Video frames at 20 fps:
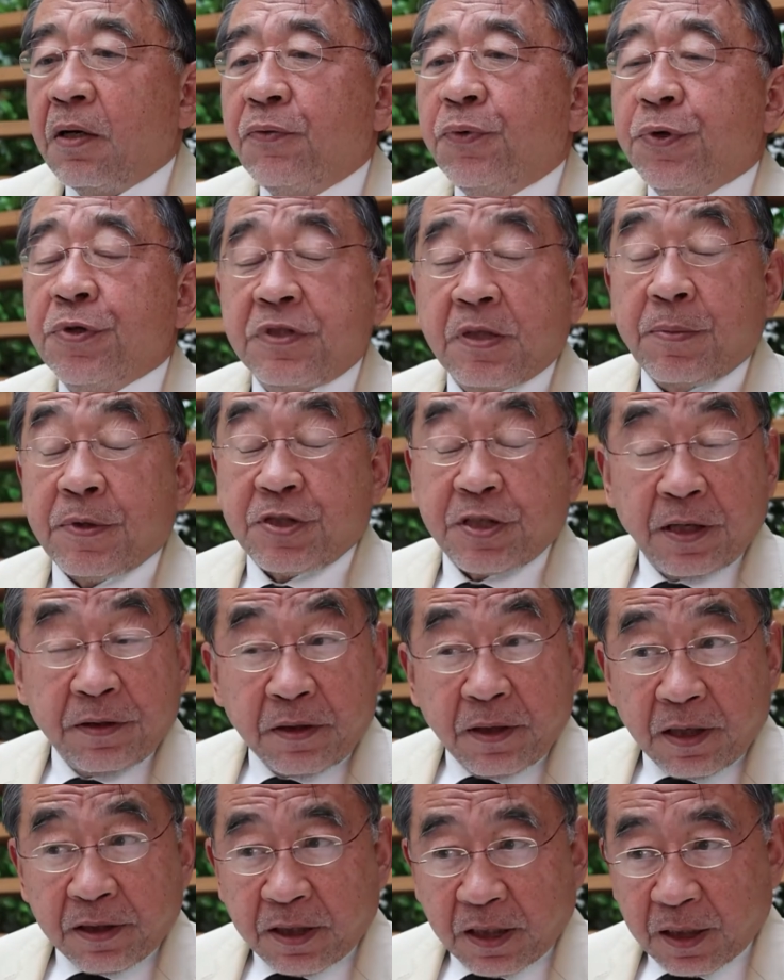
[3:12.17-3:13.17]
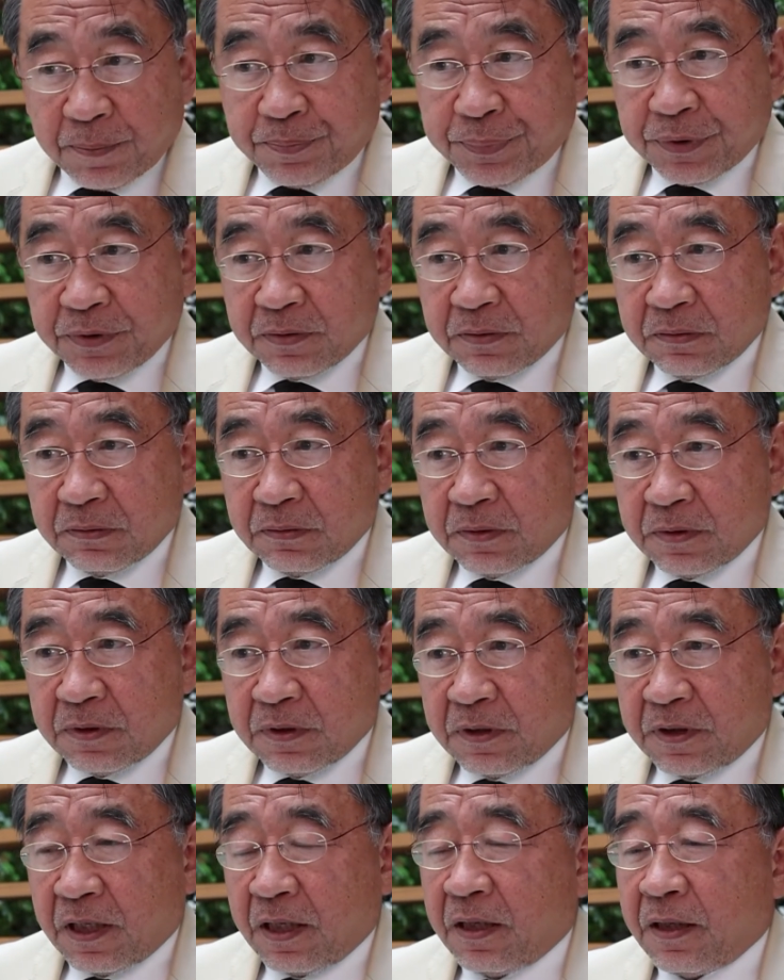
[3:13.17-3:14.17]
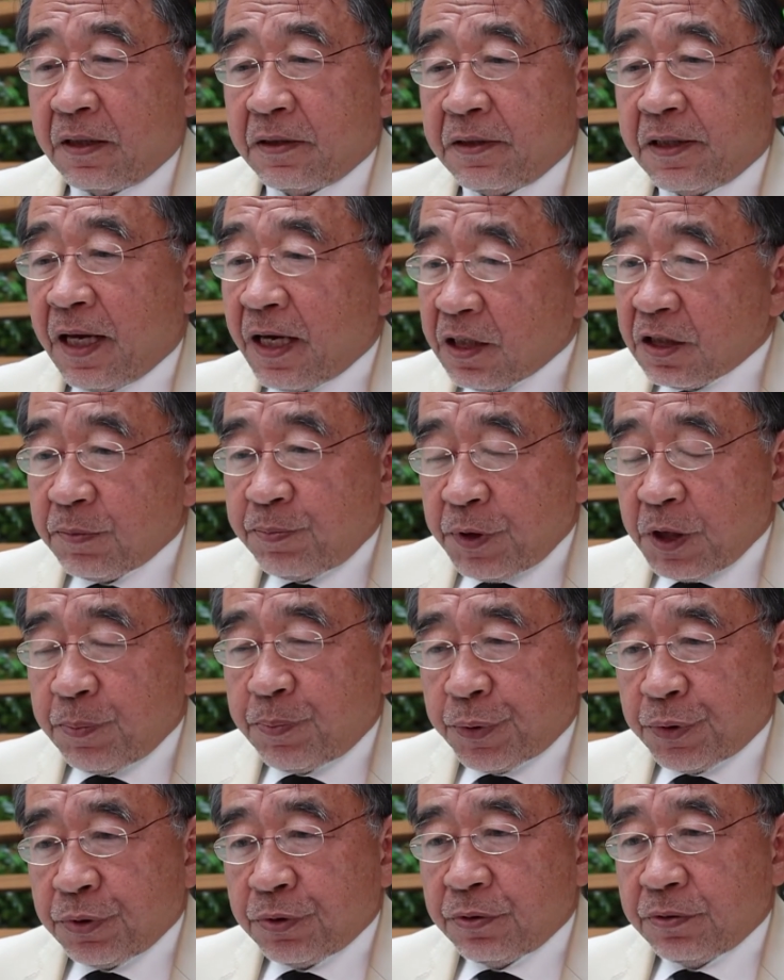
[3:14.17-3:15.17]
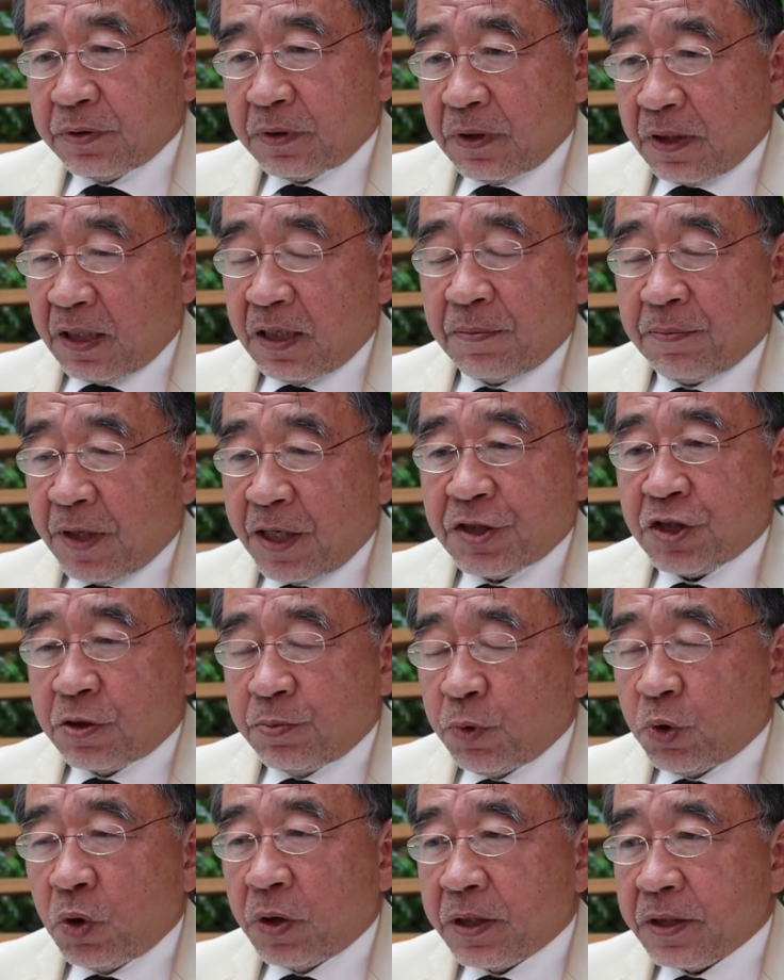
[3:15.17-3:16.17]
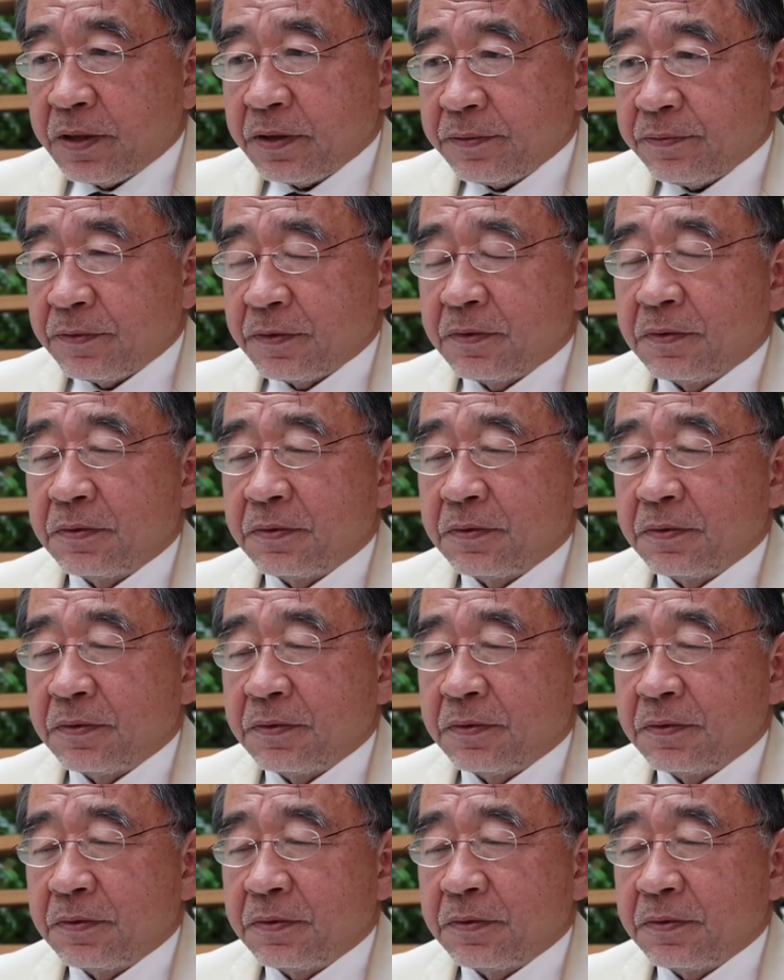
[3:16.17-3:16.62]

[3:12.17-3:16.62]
For example, gender gap, the young people are much more